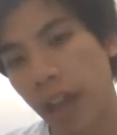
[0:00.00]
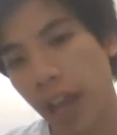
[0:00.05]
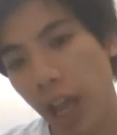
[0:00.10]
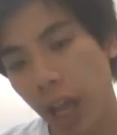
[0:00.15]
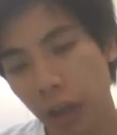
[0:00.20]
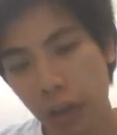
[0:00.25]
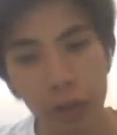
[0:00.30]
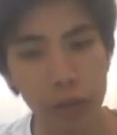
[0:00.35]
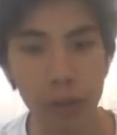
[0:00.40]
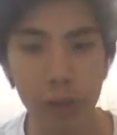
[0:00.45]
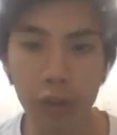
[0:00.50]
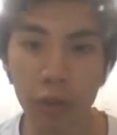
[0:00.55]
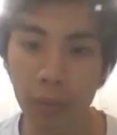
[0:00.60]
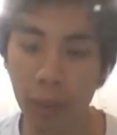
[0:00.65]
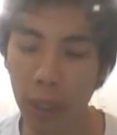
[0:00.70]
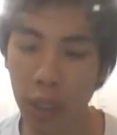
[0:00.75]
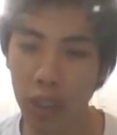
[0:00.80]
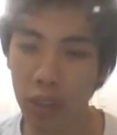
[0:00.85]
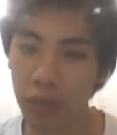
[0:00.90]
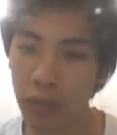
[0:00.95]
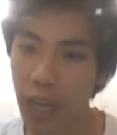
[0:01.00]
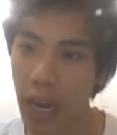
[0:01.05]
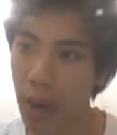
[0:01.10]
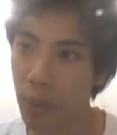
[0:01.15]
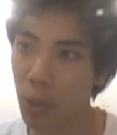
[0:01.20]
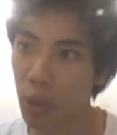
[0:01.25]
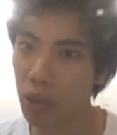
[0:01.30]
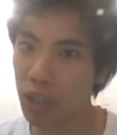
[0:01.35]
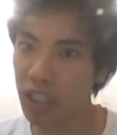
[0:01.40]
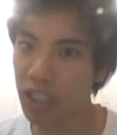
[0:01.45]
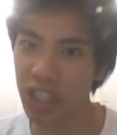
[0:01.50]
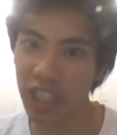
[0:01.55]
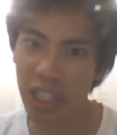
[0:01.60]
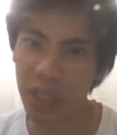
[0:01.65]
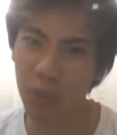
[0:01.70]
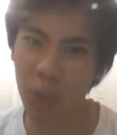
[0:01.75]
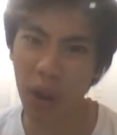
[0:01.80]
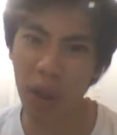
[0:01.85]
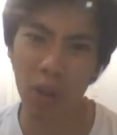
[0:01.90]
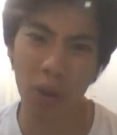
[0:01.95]
interview a bunch of gamers and
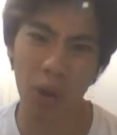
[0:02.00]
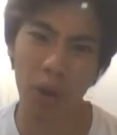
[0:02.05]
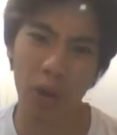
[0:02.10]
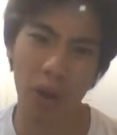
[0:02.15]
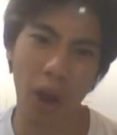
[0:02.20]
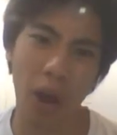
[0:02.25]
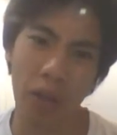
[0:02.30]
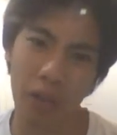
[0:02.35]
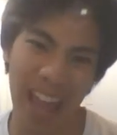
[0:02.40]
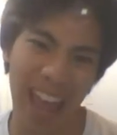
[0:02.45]
see whether or not